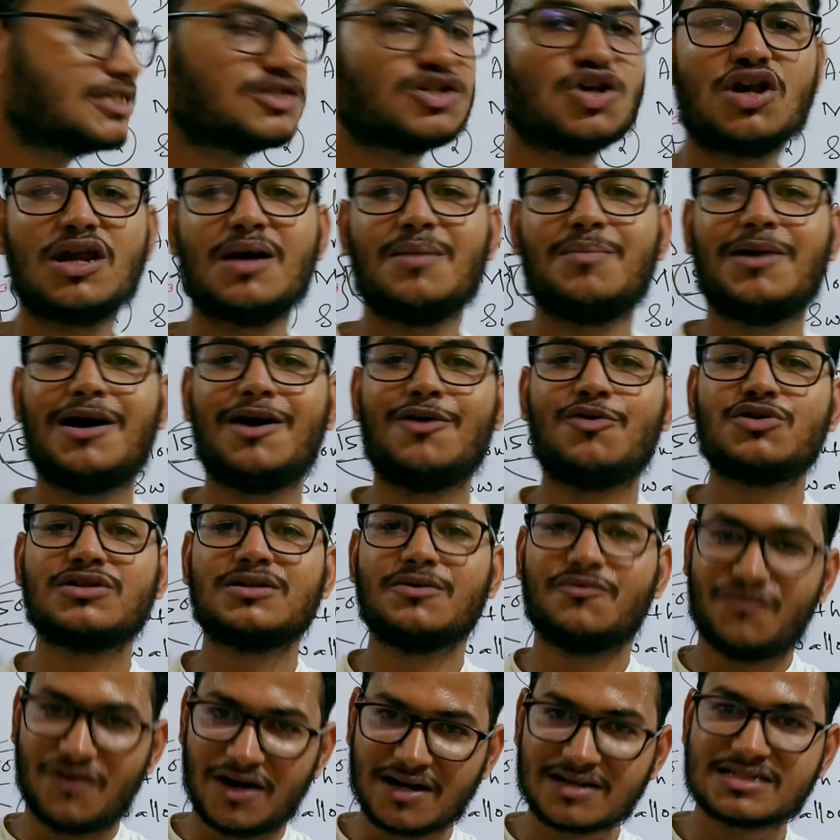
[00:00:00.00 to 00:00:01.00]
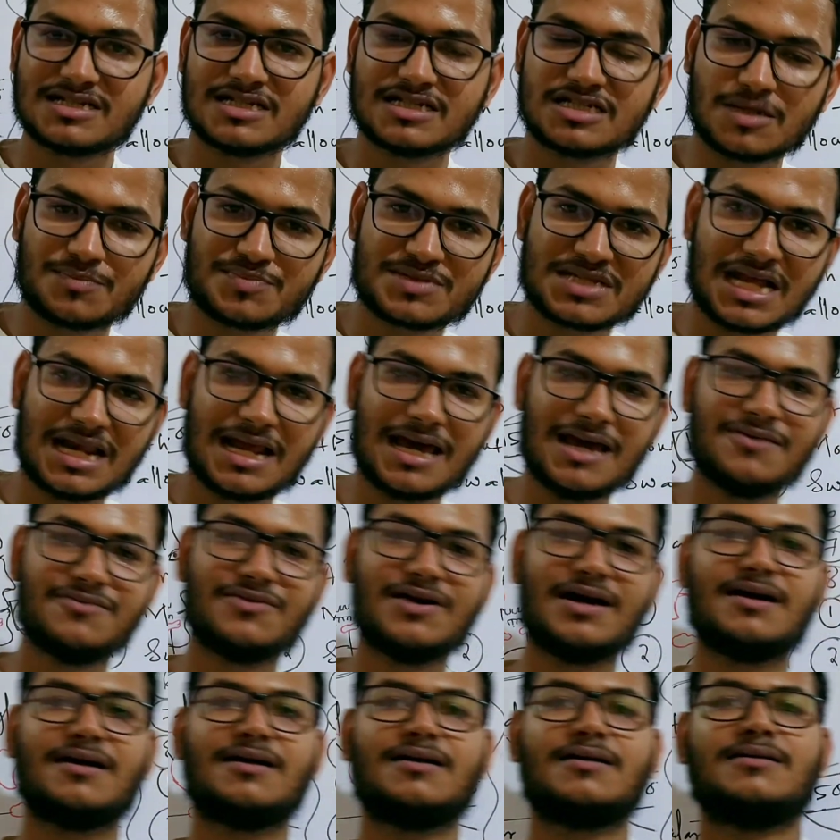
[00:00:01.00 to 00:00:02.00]
is all about the functions of
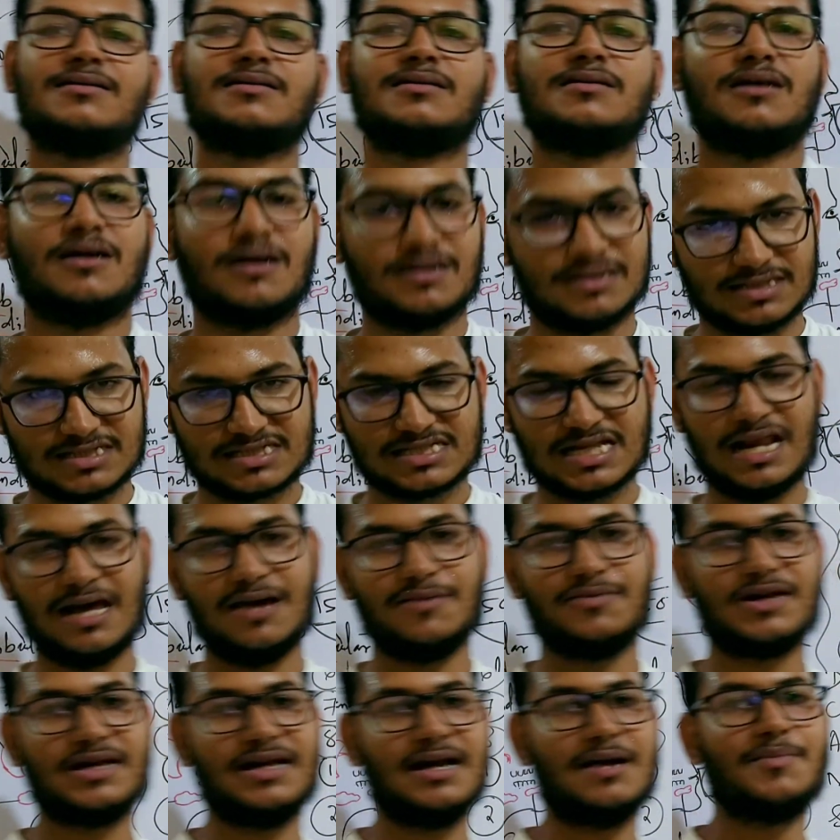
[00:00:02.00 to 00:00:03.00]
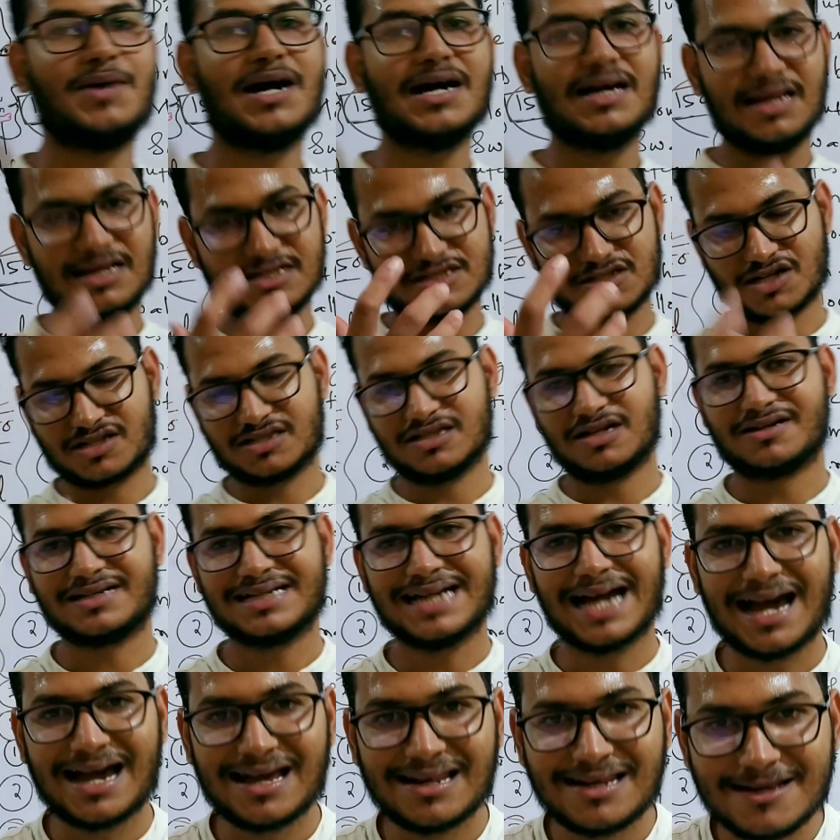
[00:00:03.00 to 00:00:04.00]
saliva or salivary amylase or the
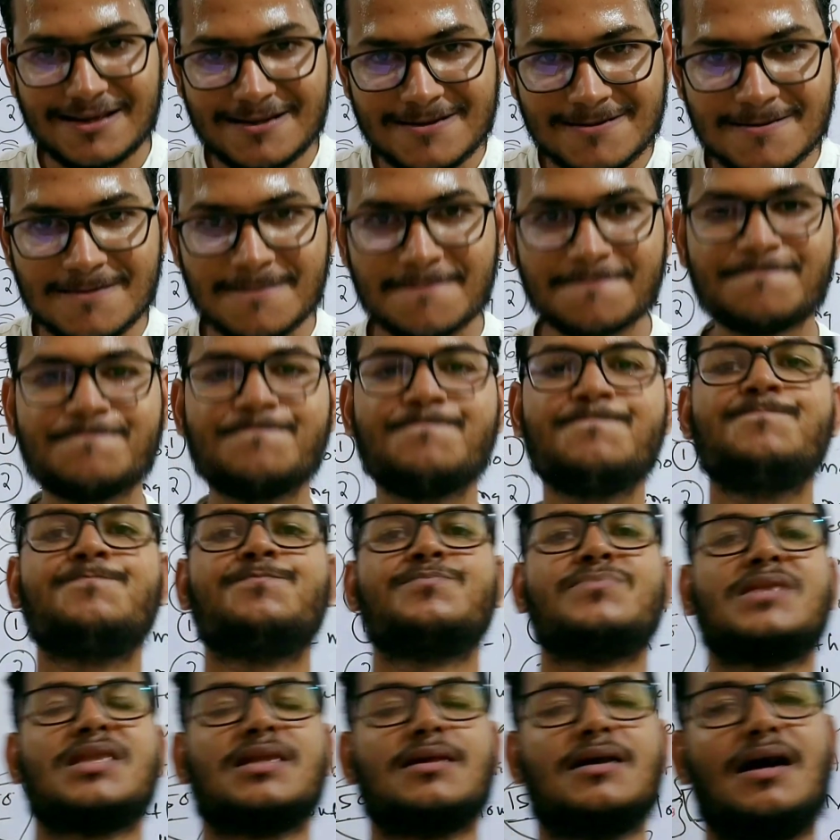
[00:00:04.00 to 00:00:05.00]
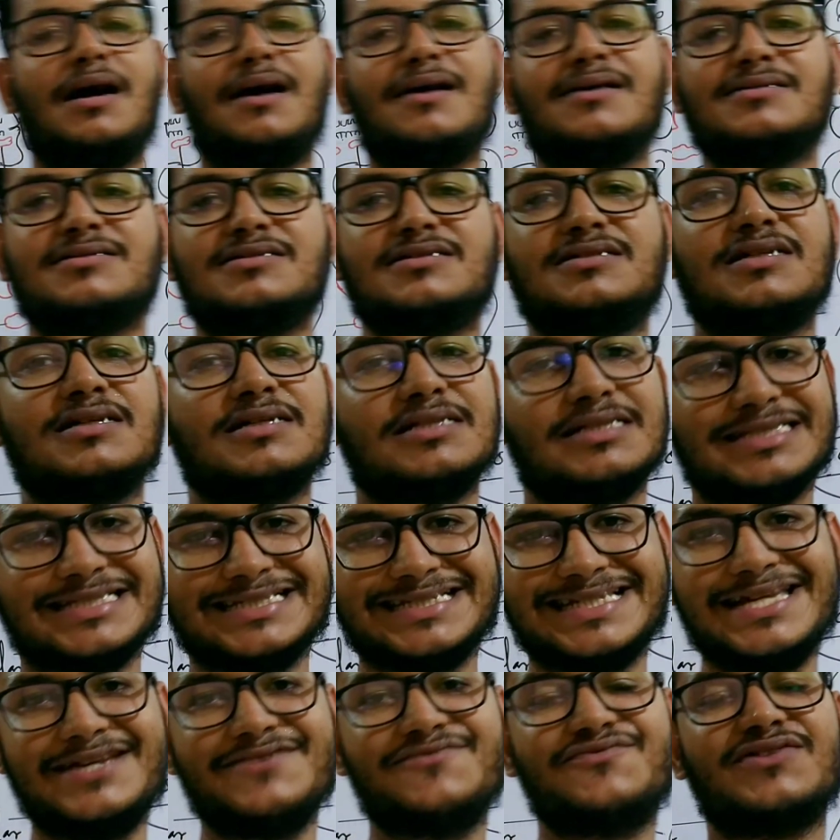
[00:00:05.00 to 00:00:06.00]
Ptyalin and
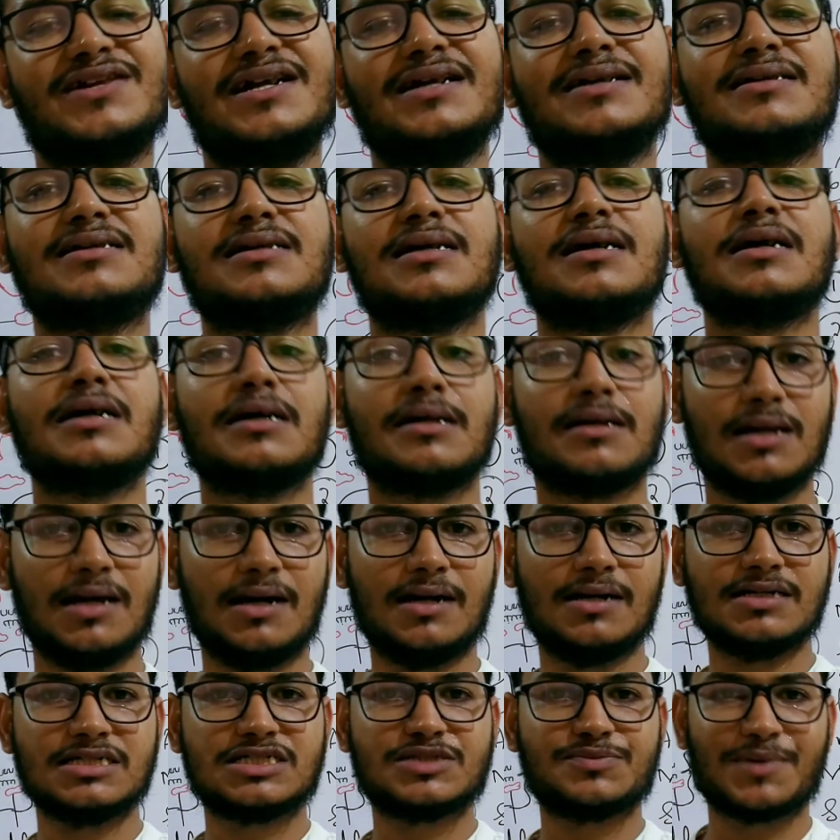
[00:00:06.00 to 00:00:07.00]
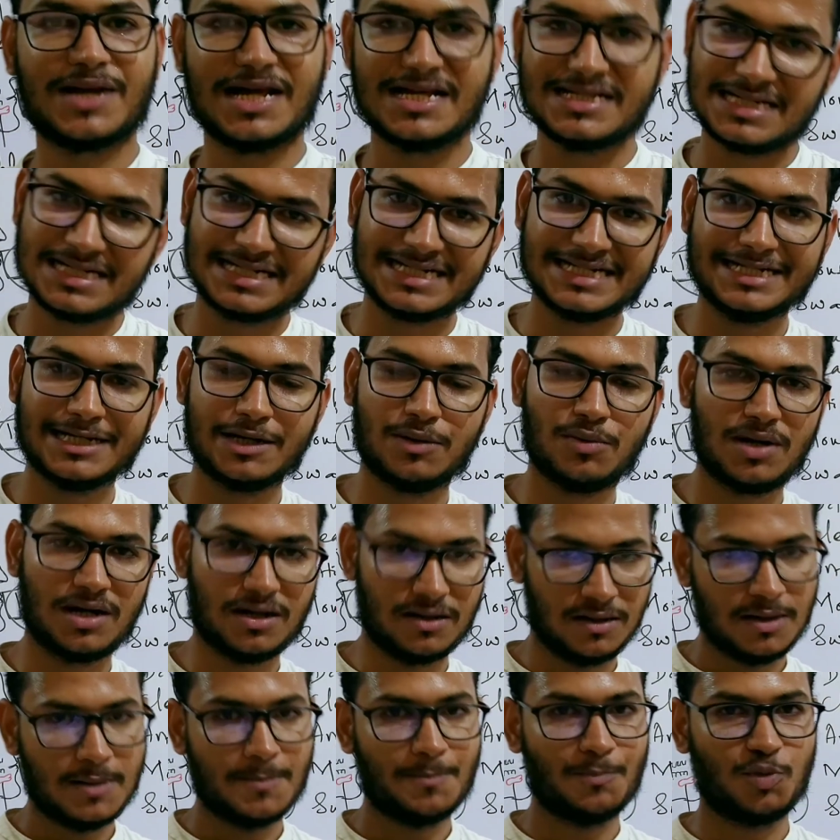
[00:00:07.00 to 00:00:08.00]
different glands present in
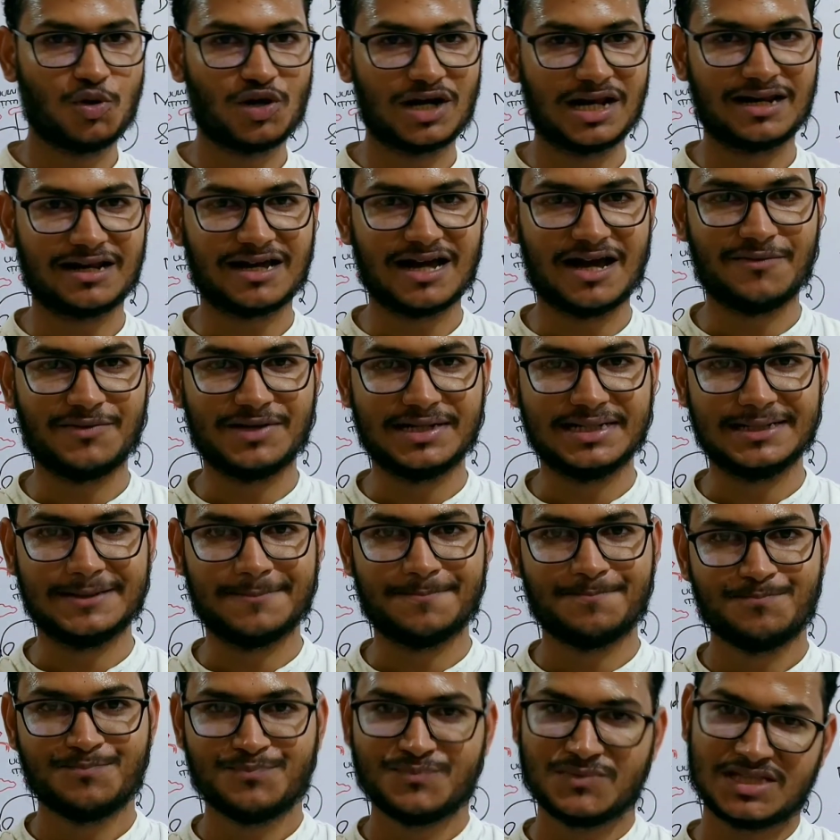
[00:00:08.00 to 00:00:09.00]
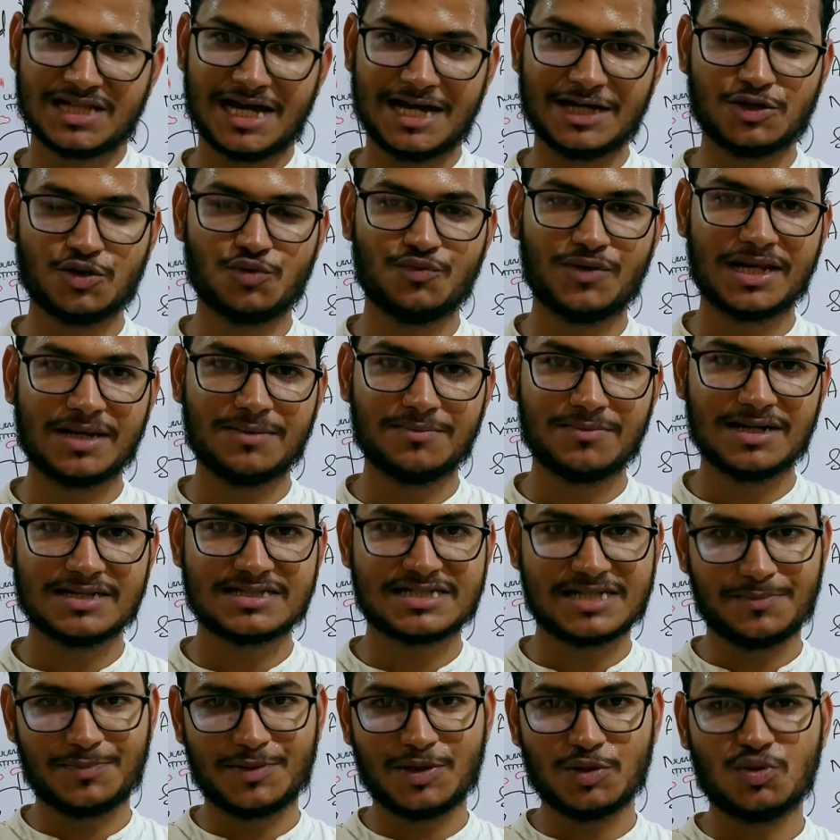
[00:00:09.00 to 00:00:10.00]
our buccal cavity. Thank you very much.
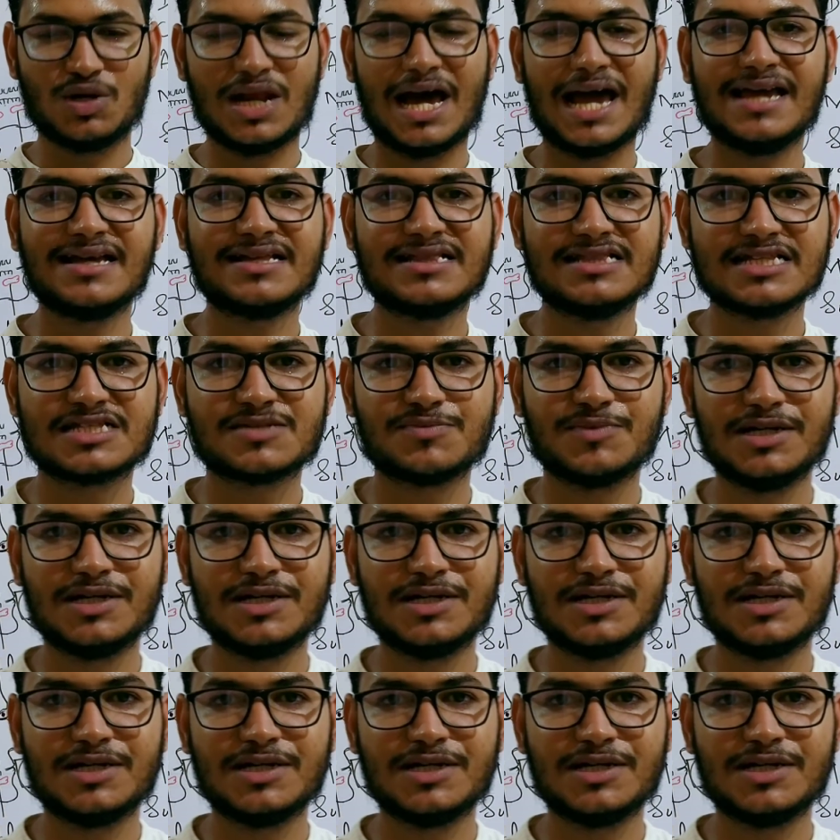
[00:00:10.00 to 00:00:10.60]
If you like this